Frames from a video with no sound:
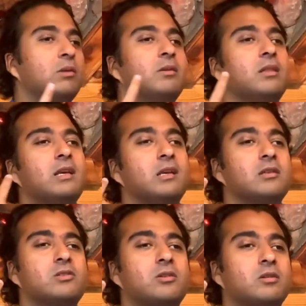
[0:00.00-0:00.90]
Maybe
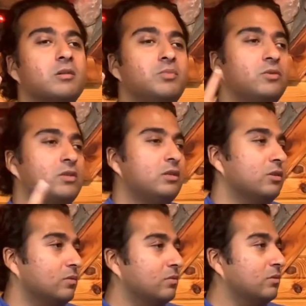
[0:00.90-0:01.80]
they start
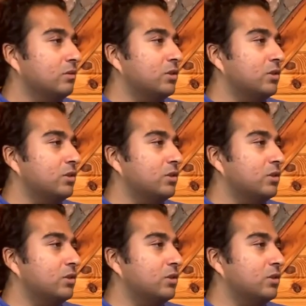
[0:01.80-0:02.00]
abusing you.